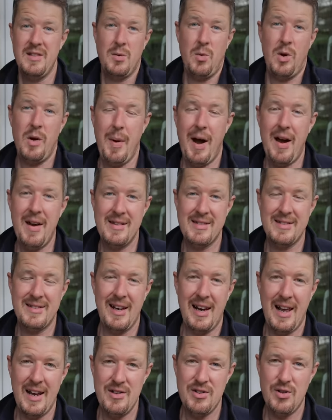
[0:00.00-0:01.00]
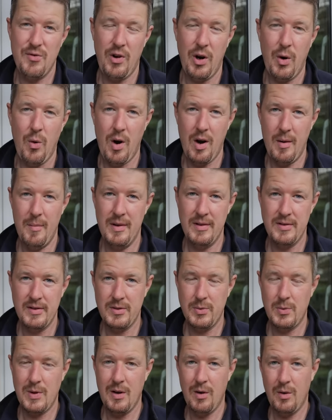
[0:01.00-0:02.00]
So what about installation
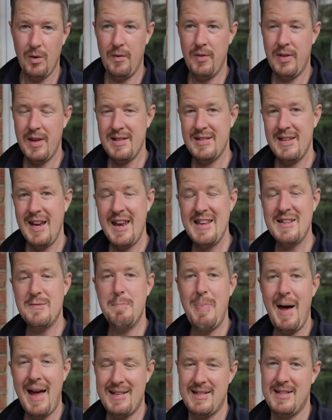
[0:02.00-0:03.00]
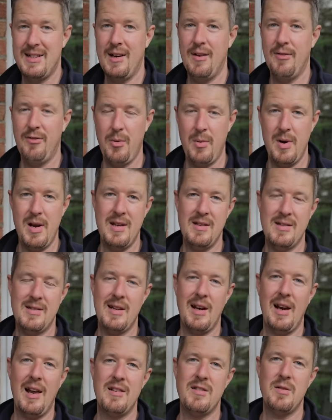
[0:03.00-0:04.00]
requirements? Well, this is better from an
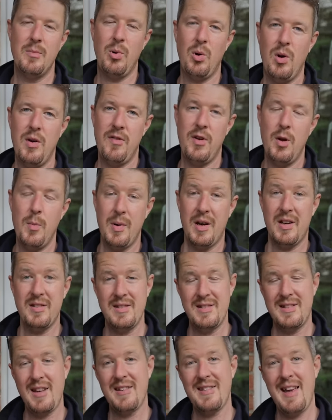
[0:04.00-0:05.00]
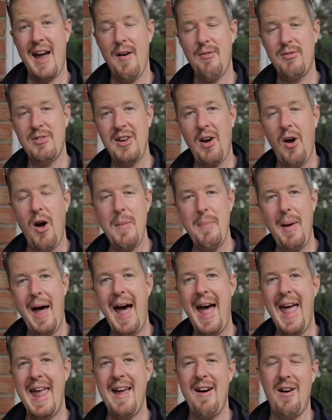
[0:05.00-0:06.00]
installation point of view because it does have type
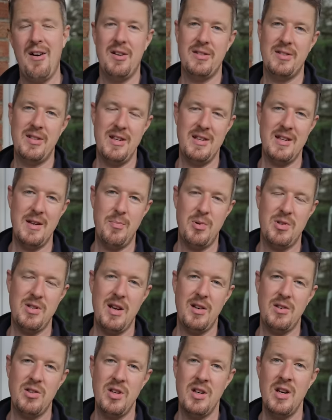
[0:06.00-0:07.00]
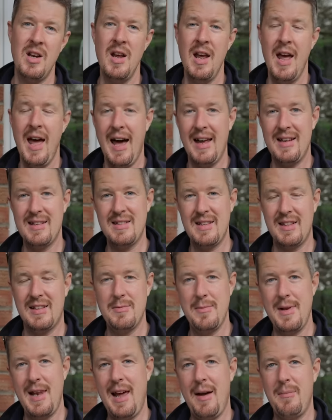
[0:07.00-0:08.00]
A RCD protection and
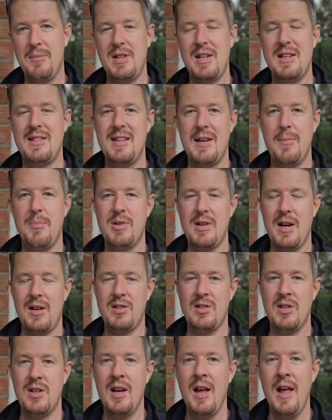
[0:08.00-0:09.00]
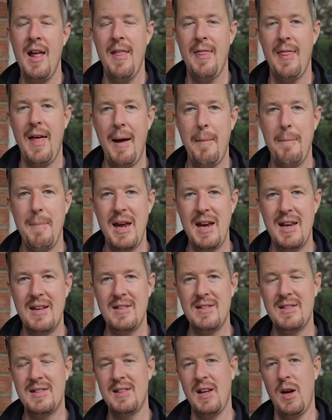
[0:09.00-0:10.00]
6 milliamp DC protection. That
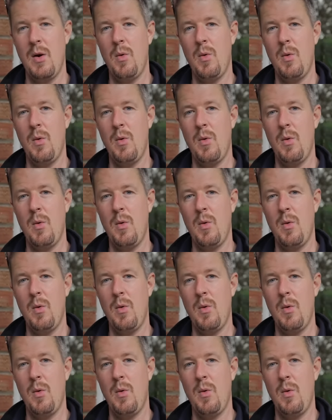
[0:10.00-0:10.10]
means,